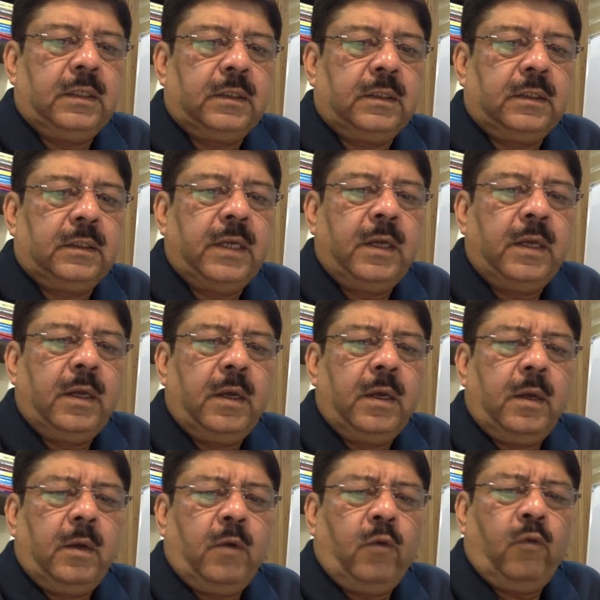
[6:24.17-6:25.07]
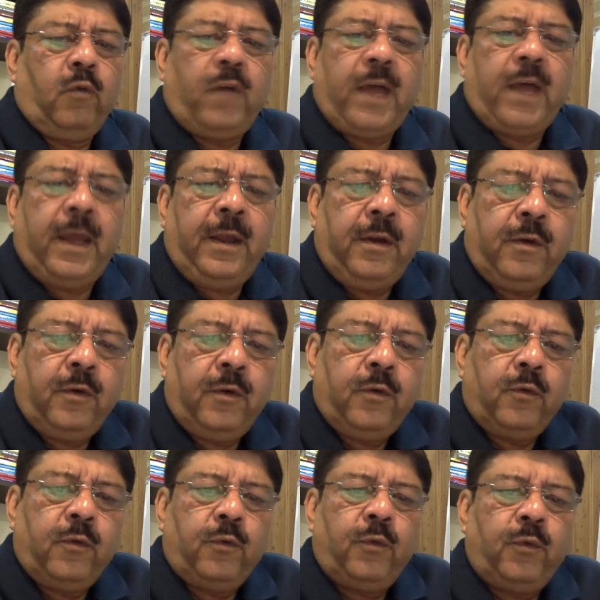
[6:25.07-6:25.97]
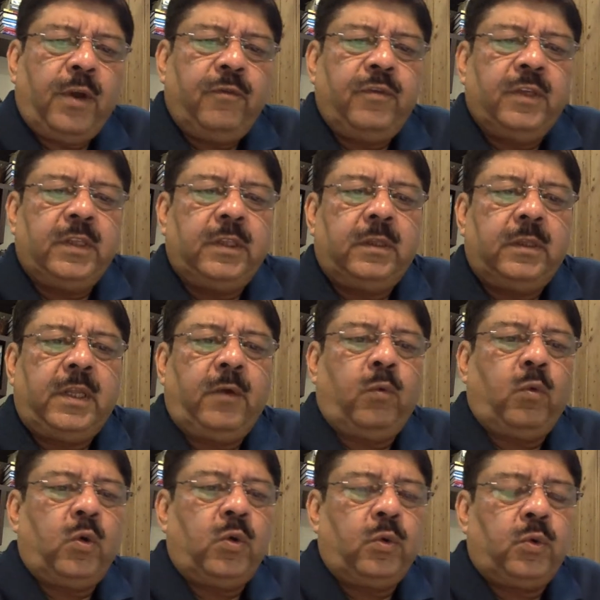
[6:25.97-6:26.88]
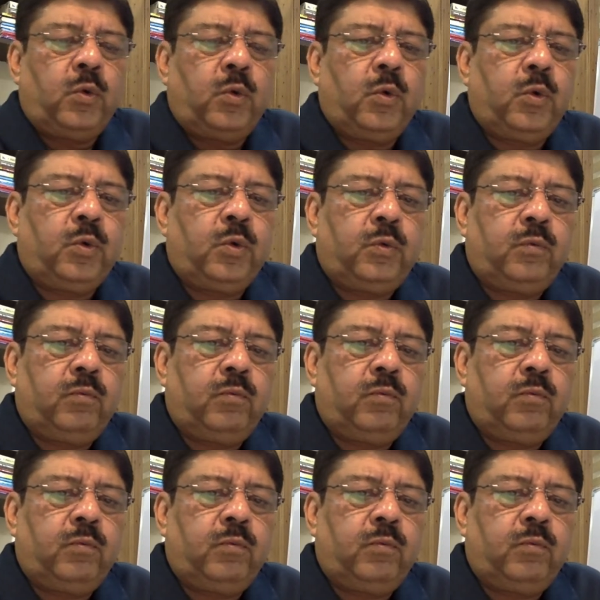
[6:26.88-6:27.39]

Okay. Why? Why they want to go?